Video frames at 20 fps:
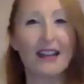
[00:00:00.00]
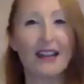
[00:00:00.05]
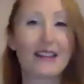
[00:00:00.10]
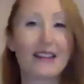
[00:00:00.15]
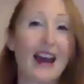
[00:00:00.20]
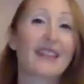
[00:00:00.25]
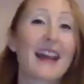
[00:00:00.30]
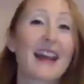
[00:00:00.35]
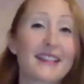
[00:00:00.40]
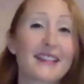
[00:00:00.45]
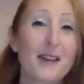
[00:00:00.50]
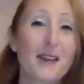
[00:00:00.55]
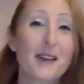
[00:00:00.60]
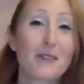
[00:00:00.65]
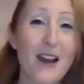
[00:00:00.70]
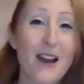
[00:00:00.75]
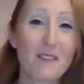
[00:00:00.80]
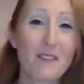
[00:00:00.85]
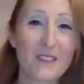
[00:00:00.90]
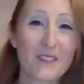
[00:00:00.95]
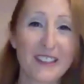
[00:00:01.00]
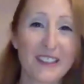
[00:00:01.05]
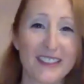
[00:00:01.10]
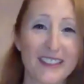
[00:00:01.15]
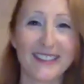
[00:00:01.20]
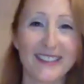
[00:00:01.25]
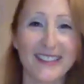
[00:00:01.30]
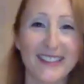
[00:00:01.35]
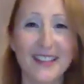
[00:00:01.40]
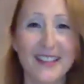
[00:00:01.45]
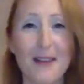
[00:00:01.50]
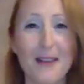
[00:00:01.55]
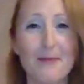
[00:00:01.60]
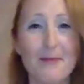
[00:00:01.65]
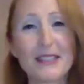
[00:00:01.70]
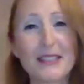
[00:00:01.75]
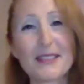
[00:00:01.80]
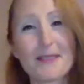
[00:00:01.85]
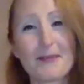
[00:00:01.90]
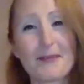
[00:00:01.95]
And that's how I feel. I
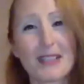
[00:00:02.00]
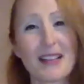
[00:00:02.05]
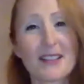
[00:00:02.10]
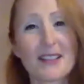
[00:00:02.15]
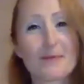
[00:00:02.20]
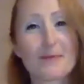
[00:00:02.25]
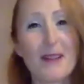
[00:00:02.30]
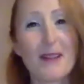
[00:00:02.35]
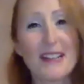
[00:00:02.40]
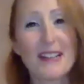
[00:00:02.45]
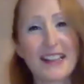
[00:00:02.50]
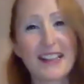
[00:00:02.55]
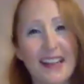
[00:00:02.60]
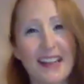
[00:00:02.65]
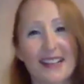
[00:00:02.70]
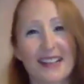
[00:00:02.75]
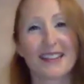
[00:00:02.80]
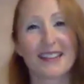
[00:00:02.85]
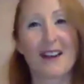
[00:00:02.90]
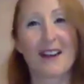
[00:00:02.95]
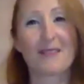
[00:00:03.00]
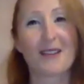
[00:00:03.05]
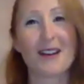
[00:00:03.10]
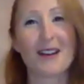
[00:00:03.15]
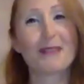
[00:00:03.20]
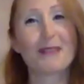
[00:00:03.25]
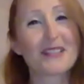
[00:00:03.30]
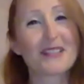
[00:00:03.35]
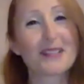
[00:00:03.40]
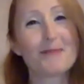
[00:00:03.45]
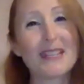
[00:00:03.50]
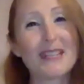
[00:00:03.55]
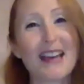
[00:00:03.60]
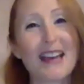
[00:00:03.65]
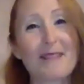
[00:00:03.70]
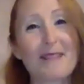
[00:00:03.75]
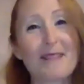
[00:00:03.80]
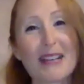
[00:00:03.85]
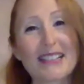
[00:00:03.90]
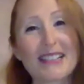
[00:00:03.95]
mean, somebody else might not get it that way, but to me
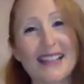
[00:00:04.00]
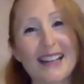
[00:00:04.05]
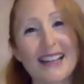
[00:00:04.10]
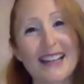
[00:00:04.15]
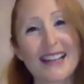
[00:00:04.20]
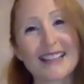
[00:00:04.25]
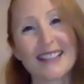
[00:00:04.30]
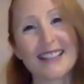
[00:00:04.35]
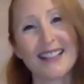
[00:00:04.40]
that makes sense.